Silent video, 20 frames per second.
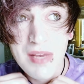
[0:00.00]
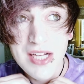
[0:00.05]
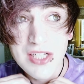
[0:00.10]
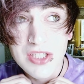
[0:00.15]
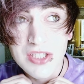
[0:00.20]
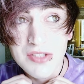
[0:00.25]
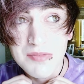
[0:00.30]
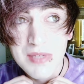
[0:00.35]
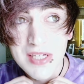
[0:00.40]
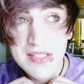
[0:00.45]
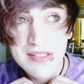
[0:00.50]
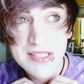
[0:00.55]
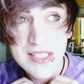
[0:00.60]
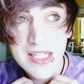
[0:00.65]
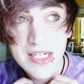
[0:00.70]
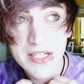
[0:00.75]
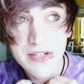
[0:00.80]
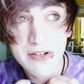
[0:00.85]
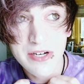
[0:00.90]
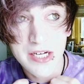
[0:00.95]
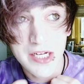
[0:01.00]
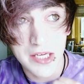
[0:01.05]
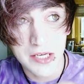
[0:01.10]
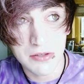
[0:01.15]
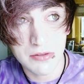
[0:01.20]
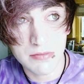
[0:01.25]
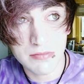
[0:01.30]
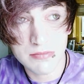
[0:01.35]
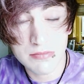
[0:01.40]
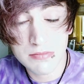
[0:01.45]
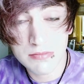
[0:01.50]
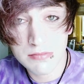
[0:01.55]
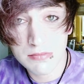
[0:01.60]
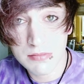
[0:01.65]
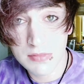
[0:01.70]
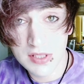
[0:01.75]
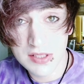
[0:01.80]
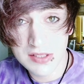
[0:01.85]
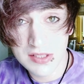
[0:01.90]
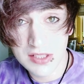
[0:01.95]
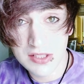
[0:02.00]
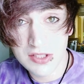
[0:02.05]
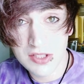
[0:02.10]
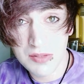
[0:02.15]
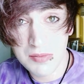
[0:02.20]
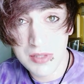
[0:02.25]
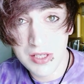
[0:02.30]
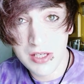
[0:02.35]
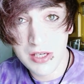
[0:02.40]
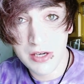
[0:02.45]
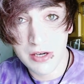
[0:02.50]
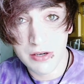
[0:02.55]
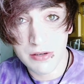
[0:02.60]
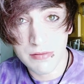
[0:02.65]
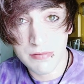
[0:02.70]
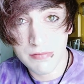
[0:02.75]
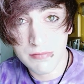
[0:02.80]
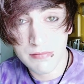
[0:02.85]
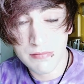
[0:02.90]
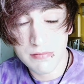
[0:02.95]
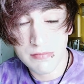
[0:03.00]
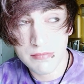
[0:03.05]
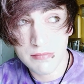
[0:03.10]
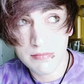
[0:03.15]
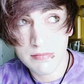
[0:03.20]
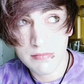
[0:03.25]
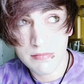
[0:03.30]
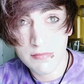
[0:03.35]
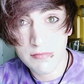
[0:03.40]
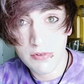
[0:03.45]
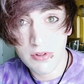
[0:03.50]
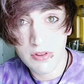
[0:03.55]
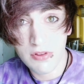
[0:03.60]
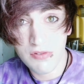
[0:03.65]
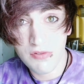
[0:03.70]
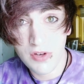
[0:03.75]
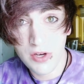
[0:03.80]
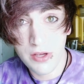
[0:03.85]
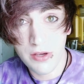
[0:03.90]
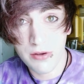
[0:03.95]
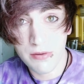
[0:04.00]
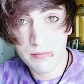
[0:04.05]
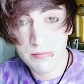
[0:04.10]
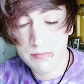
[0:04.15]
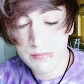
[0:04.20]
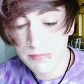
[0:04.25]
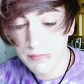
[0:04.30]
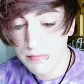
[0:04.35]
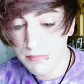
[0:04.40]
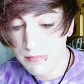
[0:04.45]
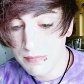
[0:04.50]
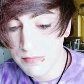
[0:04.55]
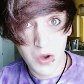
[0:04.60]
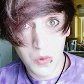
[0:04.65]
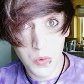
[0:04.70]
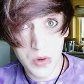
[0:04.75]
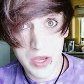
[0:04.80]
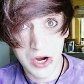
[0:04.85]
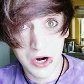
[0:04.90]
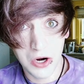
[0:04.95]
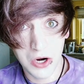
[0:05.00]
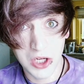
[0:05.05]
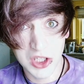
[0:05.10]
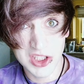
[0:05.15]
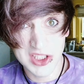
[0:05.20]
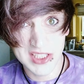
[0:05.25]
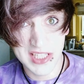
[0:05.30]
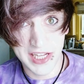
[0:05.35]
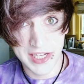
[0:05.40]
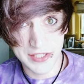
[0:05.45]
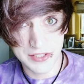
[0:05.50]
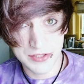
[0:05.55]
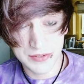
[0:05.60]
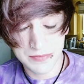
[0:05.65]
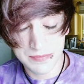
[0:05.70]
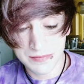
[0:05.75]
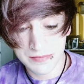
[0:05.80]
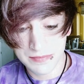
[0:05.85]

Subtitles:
matches my aesthetic right now. This needs to be here for this video. We are all set.